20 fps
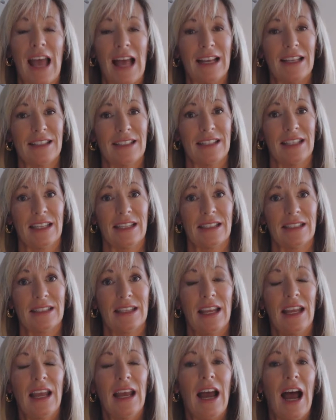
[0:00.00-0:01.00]
analysis.
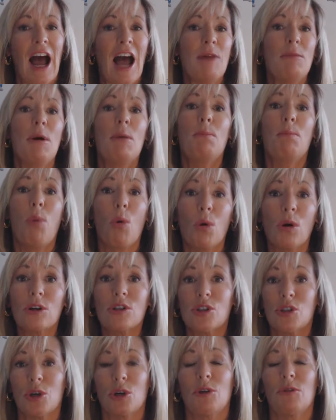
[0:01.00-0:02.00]
I'm a
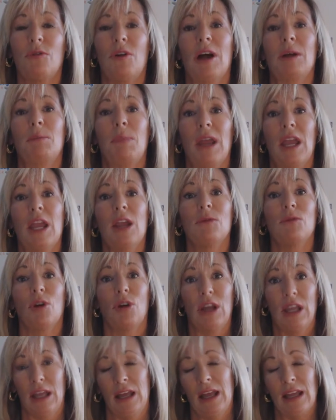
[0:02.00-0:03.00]
board certified
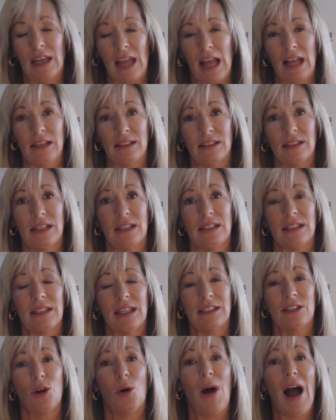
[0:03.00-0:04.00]
behavior analysis,
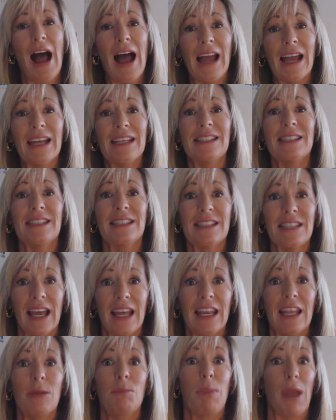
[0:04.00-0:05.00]
so I
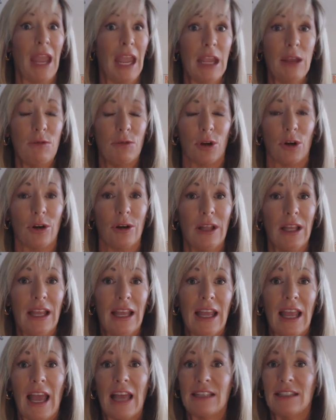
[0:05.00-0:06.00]
study behavior.
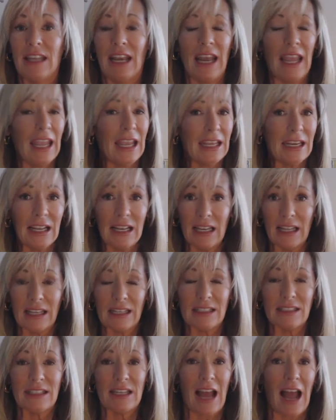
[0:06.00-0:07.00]
As an
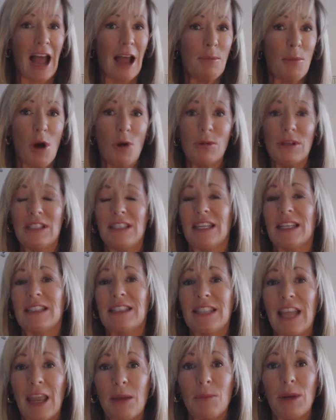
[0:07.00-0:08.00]
analyst, I'm always
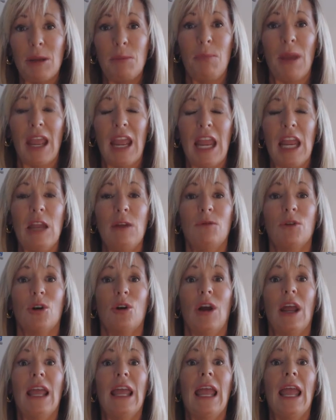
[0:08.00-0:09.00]
examining
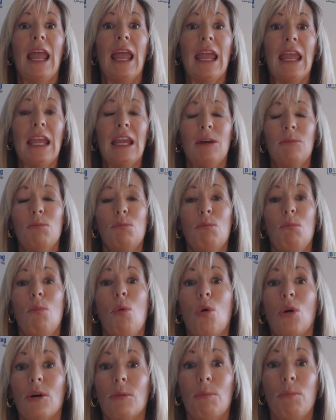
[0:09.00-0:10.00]
behavior and,
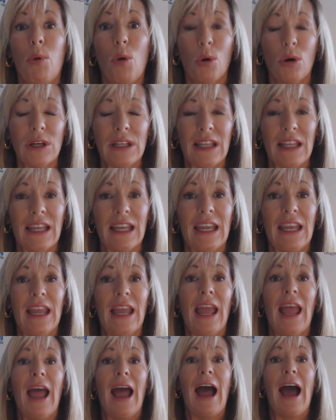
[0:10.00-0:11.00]
more
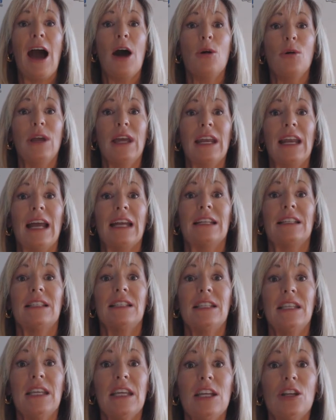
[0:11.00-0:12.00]
importantly, how can I
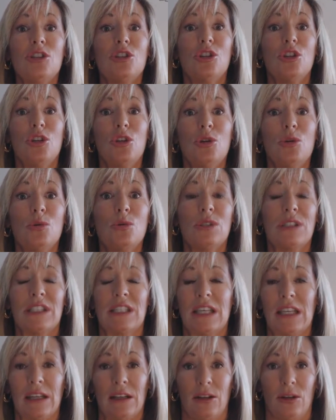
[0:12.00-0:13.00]
teach new
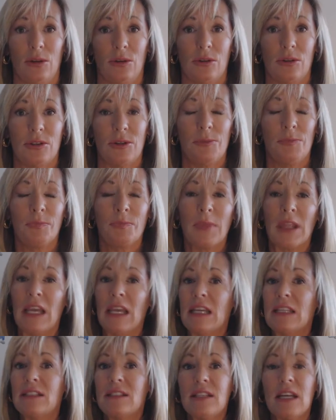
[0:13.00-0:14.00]
skills?
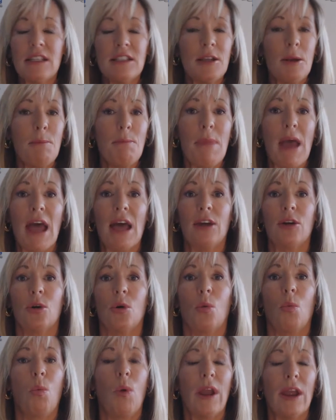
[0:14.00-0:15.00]
It doesn't
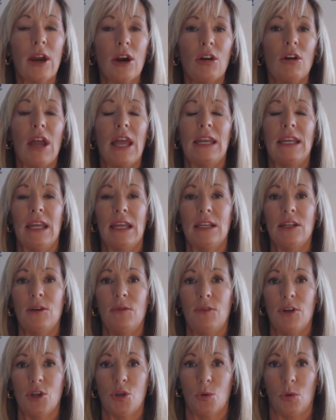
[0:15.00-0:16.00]
matter where an
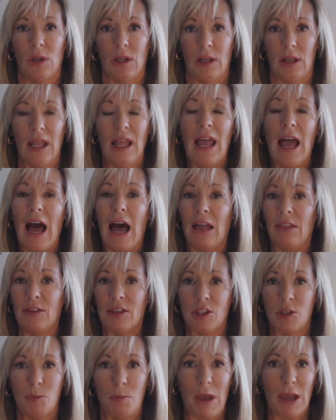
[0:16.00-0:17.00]
individual on
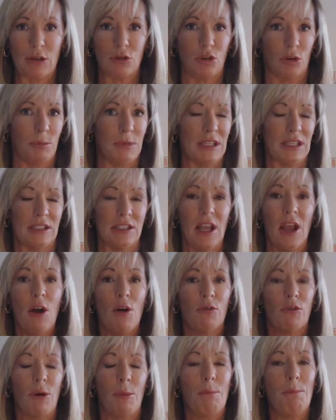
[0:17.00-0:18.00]
the spectrum is,
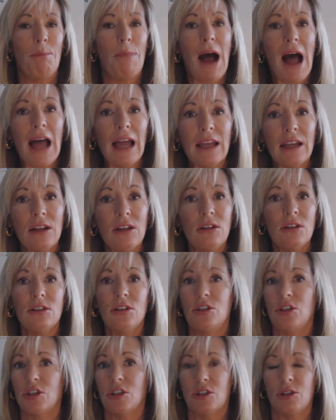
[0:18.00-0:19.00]
from
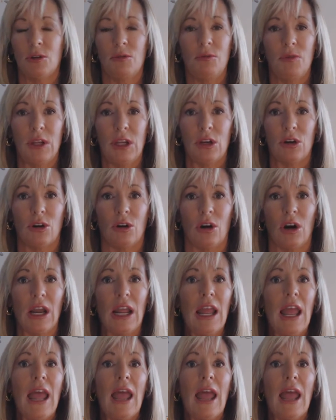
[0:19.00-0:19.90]
mild to severe.